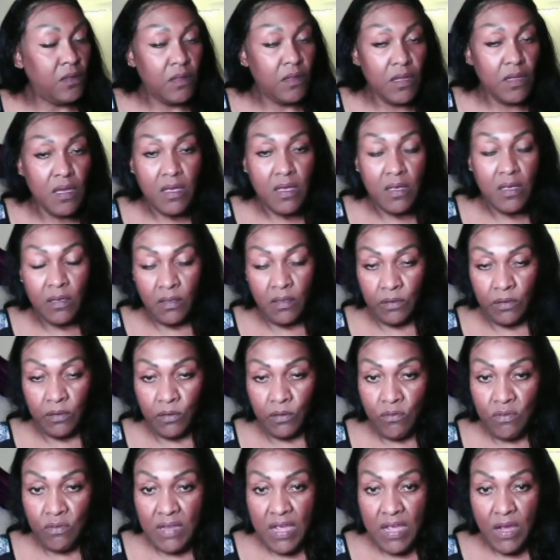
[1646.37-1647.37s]
glued
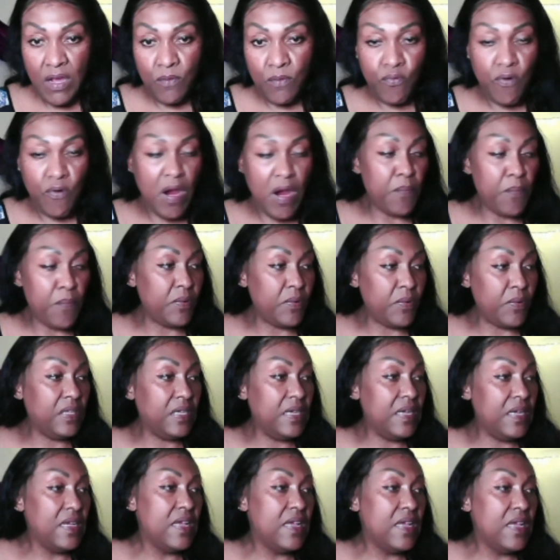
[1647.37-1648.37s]
down properly,
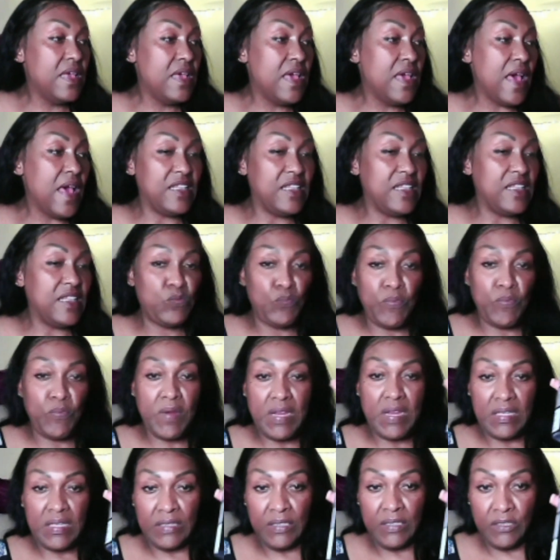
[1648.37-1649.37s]
I spray a
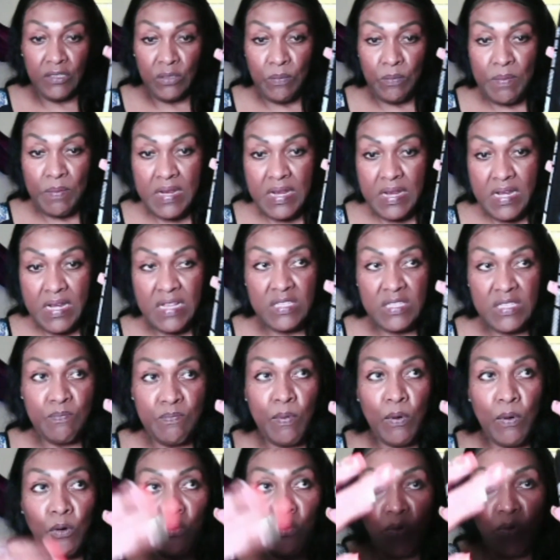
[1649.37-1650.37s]
little bit of this
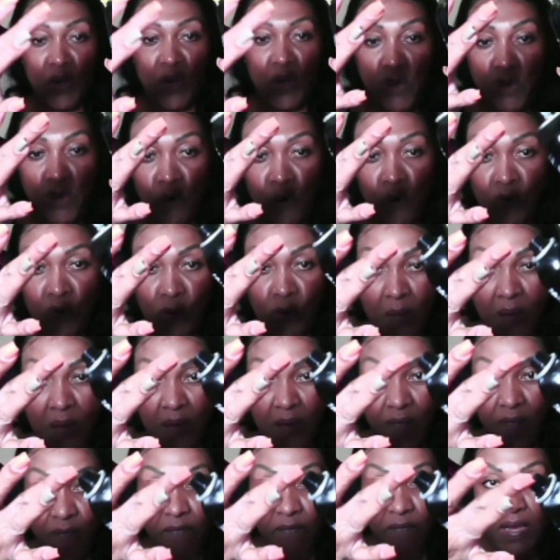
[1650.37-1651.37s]
bold hold on my
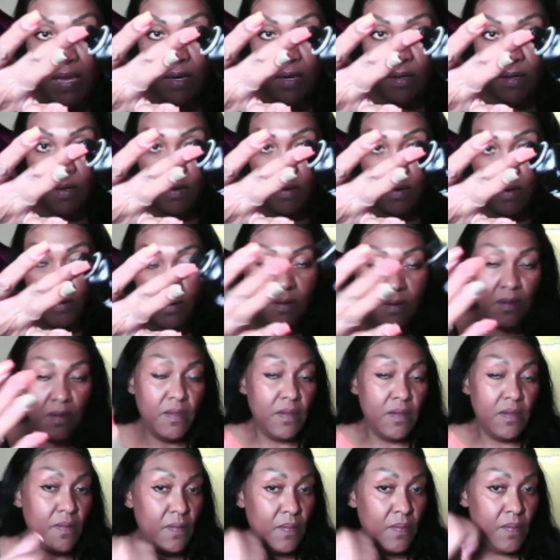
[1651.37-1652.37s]
finger
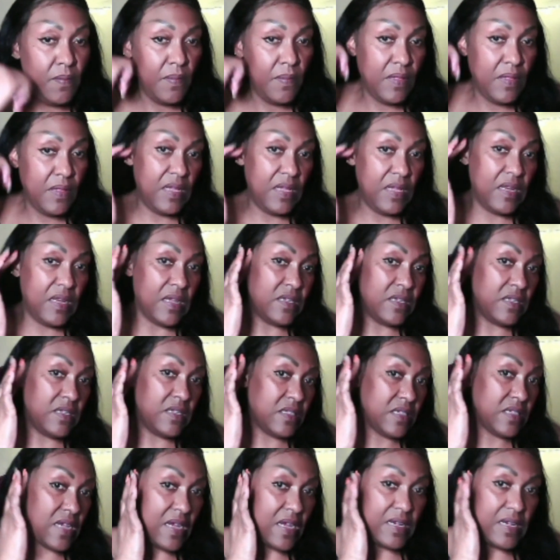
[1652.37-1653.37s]
and I just kind
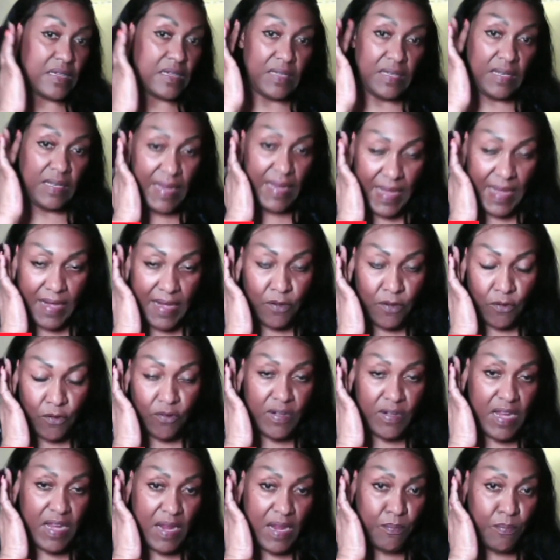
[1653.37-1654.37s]
of lay it on that
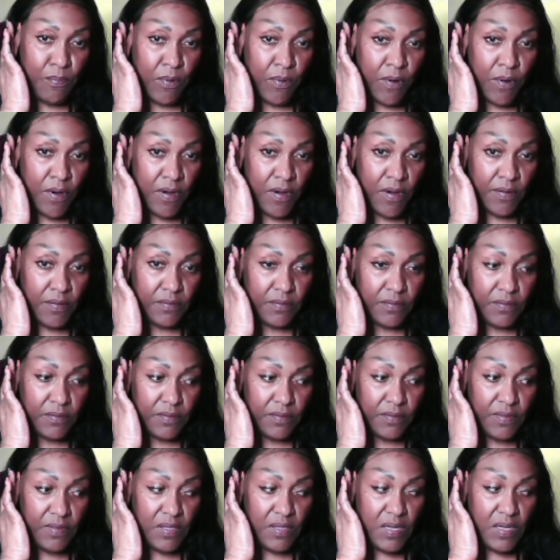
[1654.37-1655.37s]
part.
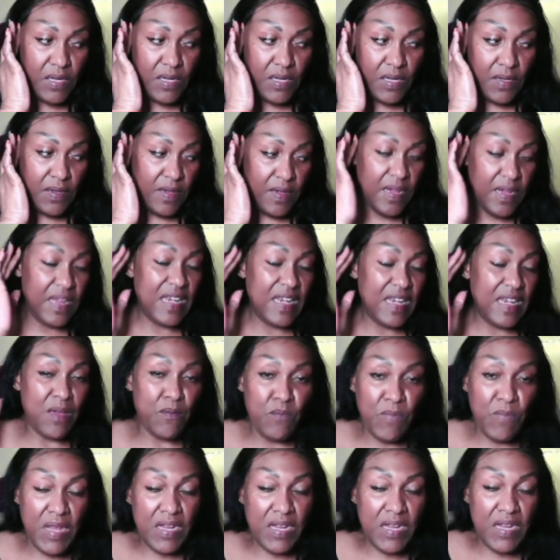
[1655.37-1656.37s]
And I may
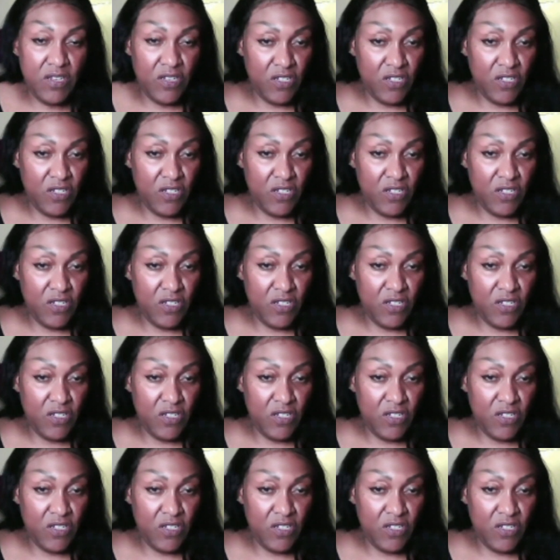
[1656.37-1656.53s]
just